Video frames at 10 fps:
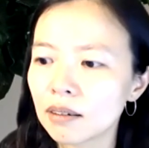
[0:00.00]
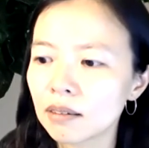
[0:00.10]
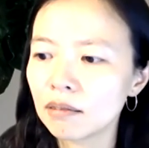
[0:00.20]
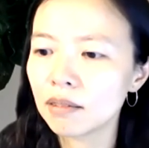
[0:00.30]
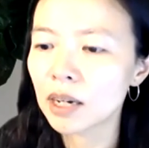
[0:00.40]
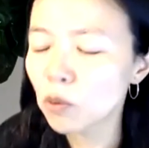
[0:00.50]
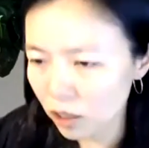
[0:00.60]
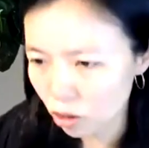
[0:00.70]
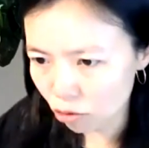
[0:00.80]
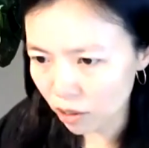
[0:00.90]
network
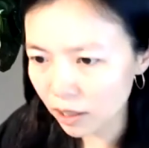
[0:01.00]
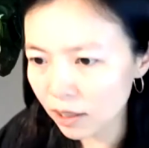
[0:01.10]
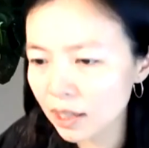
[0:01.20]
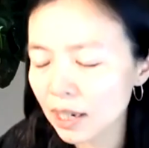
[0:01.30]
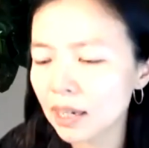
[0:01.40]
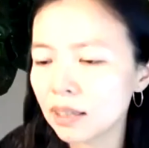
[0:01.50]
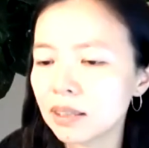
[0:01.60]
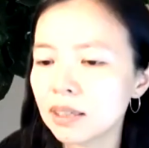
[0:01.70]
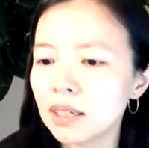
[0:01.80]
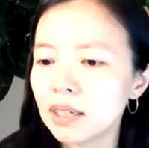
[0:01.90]
strength and
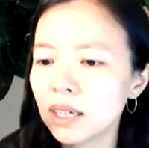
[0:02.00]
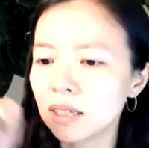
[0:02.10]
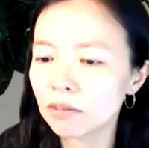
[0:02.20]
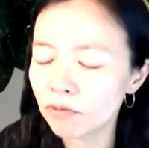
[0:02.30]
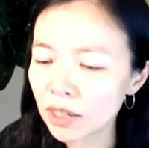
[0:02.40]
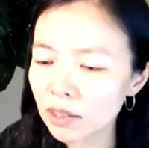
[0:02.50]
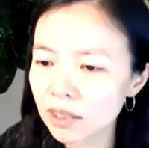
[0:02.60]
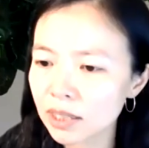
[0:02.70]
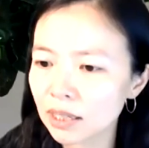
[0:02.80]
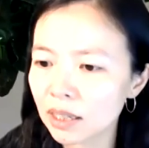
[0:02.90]
the
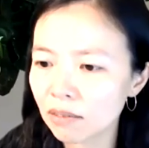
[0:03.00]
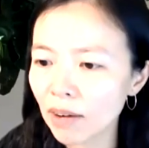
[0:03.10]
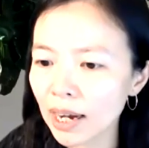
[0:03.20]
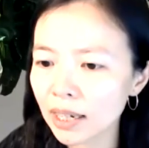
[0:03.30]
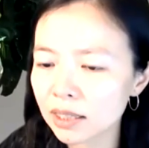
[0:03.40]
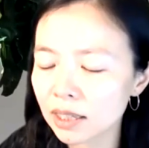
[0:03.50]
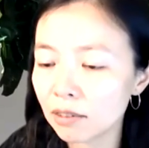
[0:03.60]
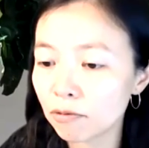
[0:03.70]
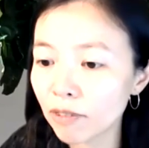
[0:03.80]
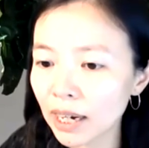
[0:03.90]
interference on device
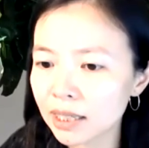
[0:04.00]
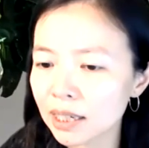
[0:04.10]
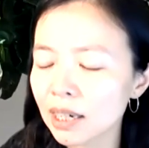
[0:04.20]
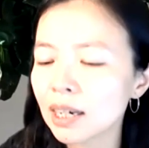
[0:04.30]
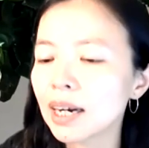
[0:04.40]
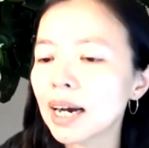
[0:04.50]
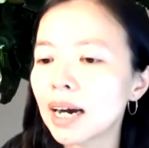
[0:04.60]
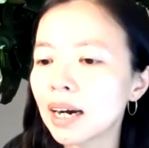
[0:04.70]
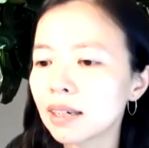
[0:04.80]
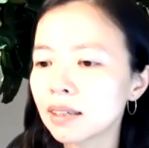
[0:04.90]
effect
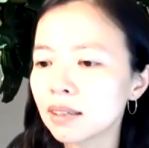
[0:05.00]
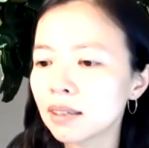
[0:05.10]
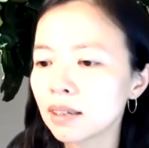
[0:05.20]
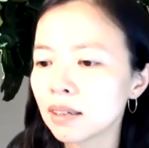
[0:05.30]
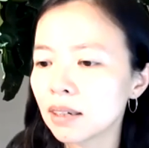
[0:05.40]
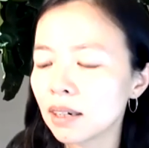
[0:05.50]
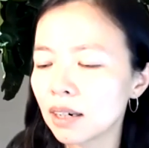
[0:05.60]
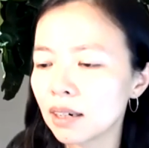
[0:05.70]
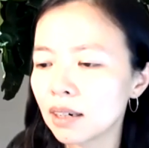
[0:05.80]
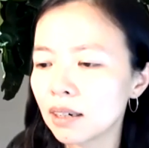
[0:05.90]
on
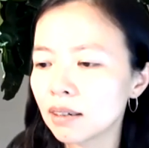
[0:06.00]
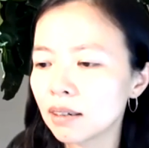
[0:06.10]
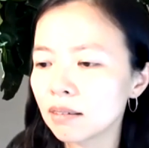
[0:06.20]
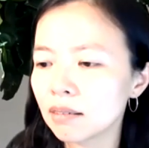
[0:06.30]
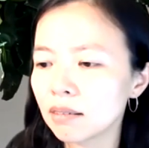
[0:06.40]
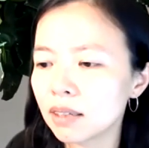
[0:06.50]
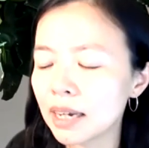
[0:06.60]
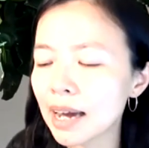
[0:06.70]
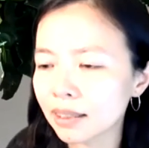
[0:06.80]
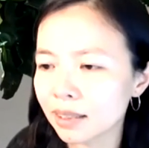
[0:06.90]

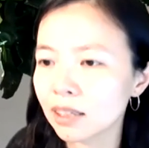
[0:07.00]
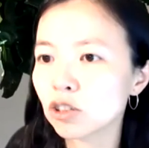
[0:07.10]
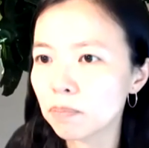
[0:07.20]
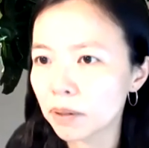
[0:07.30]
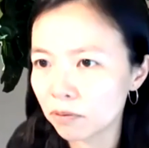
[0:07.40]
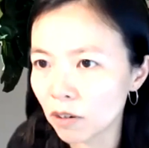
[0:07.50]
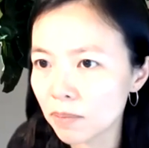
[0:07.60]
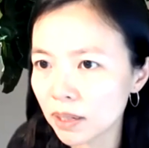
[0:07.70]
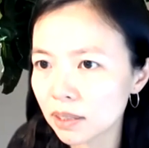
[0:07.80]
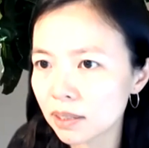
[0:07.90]
the execution
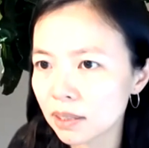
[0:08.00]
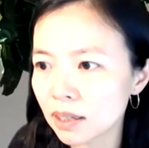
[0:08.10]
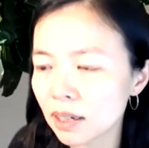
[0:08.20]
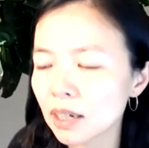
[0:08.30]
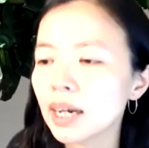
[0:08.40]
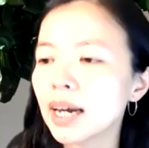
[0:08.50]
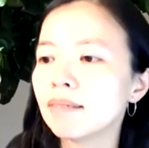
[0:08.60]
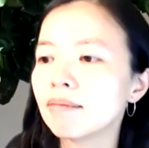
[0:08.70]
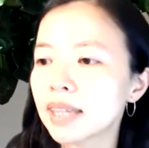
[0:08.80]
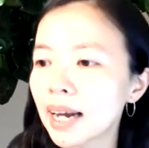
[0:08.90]
performance.
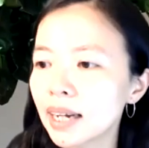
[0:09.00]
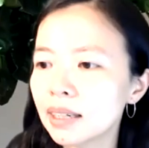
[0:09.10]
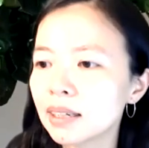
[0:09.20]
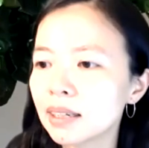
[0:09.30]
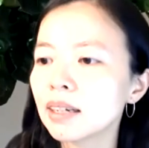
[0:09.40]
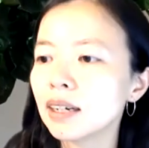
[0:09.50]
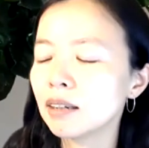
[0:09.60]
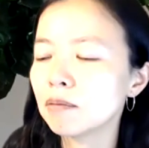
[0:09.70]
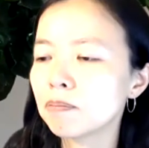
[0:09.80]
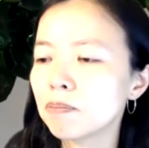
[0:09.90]
And then
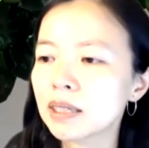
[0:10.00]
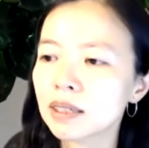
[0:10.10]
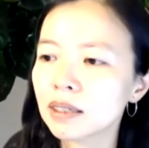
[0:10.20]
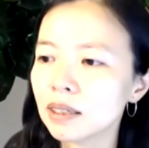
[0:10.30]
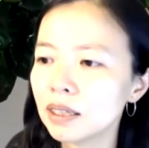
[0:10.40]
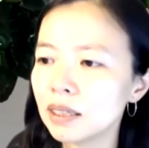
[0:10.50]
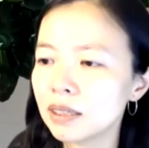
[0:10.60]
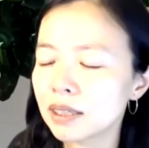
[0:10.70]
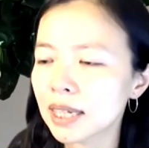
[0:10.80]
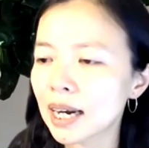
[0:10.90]
it basically
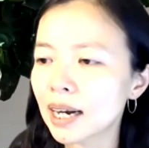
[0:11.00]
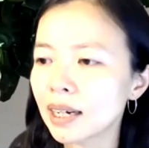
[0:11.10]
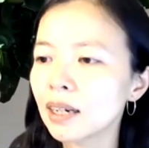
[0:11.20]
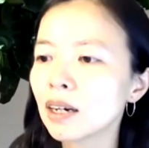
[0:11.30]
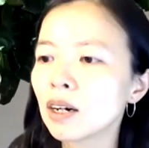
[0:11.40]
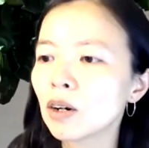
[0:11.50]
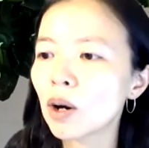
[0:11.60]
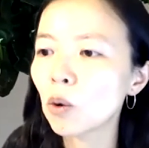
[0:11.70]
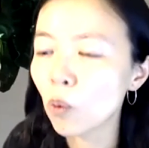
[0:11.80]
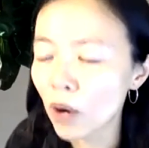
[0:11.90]
decide
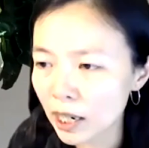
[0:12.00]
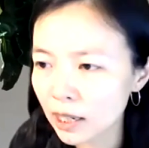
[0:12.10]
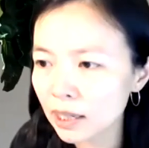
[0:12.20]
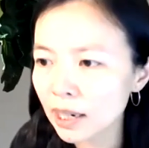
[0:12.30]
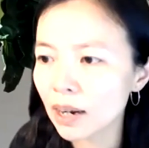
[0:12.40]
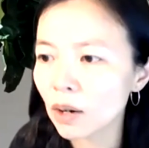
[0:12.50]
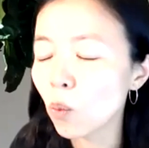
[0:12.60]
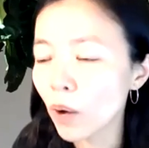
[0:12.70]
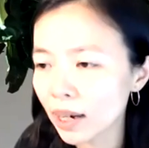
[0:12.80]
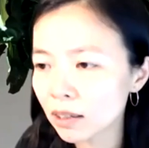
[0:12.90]
when and
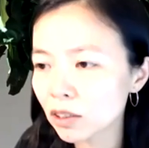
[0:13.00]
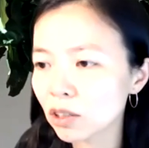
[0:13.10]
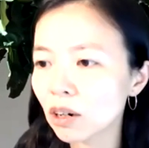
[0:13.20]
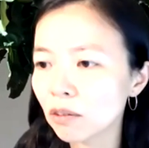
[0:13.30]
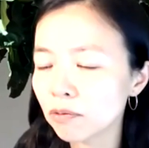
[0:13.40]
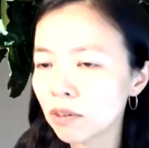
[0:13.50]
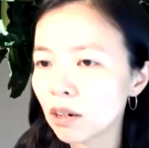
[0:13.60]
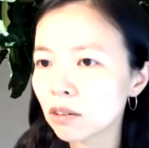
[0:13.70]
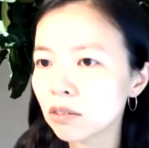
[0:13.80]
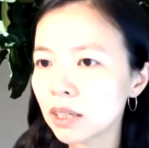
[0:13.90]
where to
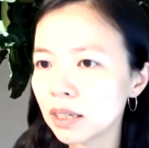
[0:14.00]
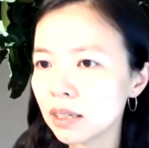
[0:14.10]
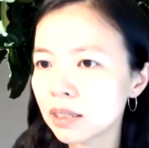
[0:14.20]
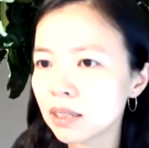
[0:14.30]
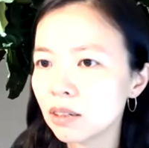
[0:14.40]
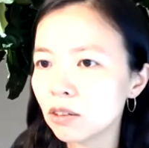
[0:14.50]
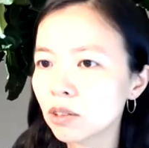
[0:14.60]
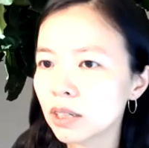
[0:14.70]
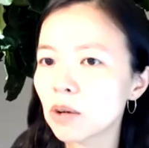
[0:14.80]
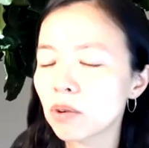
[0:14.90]
offload these neural
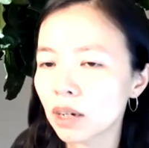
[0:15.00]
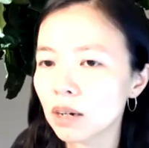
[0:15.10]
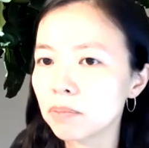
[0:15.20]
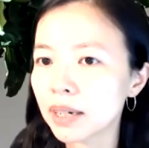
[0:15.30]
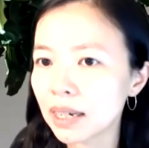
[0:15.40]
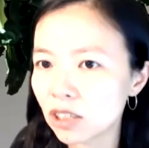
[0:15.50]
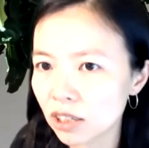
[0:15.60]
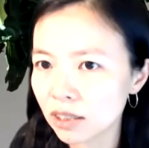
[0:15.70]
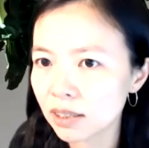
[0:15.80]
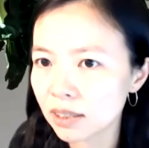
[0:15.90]
network
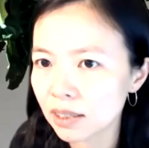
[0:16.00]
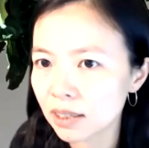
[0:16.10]
computations.